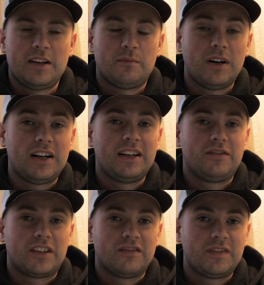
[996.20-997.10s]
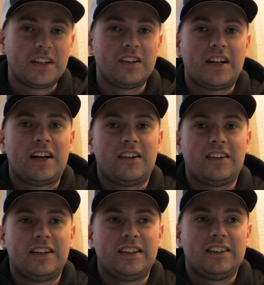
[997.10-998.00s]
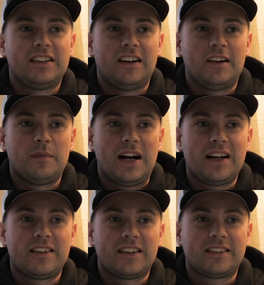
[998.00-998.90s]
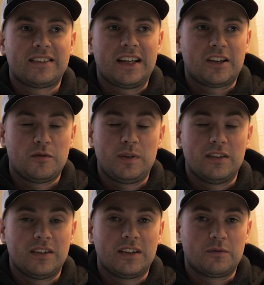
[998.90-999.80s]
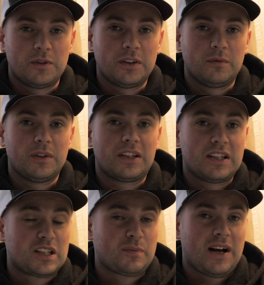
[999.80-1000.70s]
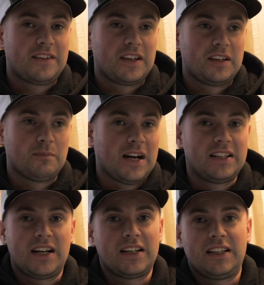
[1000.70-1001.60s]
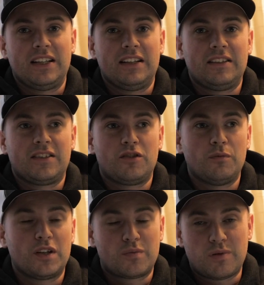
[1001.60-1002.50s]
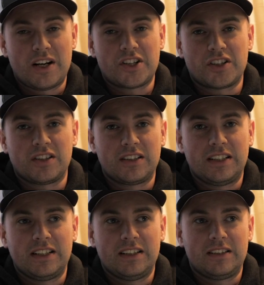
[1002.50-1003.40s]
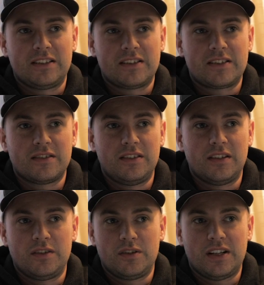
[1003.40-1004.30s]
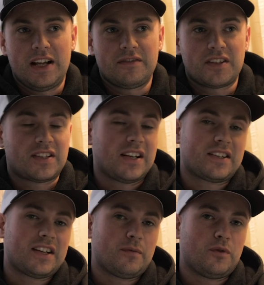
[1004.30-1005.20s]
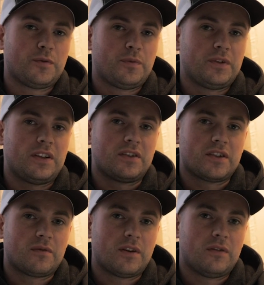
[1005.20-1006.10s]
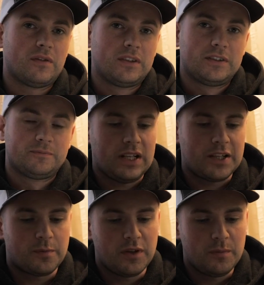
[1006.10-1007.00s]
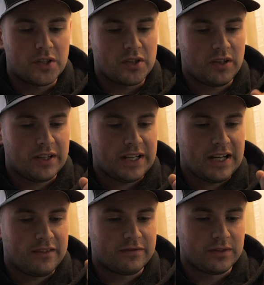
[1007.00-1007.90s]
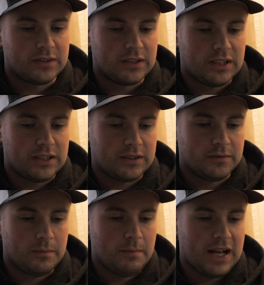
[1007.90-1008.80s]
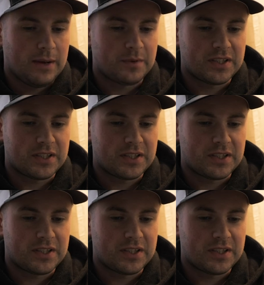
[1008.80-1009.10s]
But if you can figure it out, I think that could be a really, really good spot that might not get too much pressure, and, you know, you could have success on multiple years in a row. That's pretty much all I got for map